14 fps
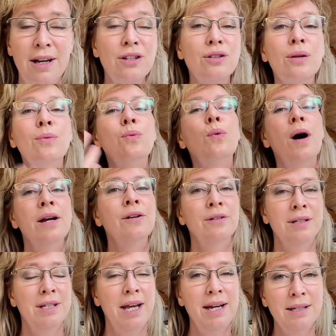So why
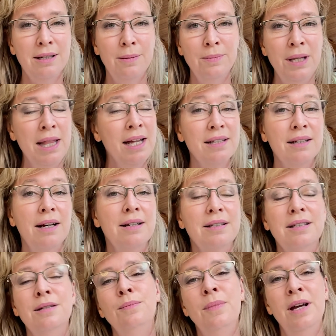not take something that's
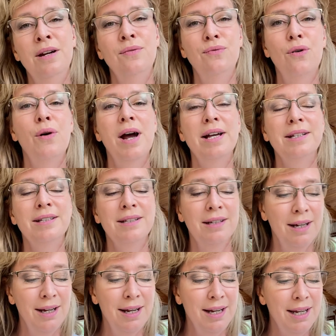custom made for us?
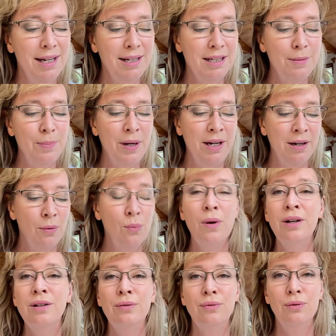It has been a
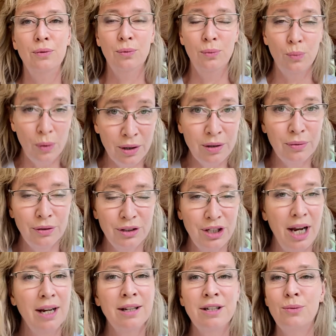wonderful, wonderful
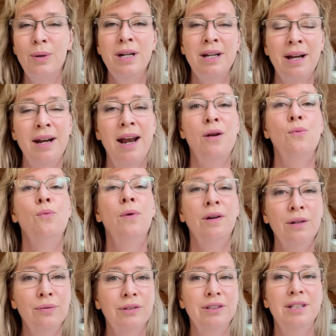challenge winning it, and a
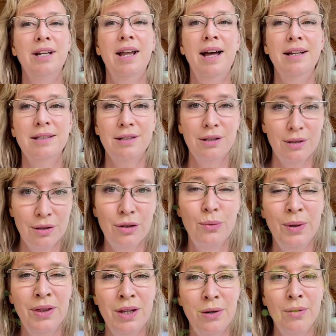wonderful delight to
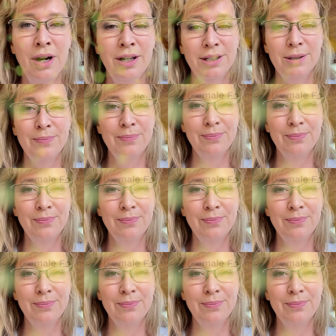win the grant.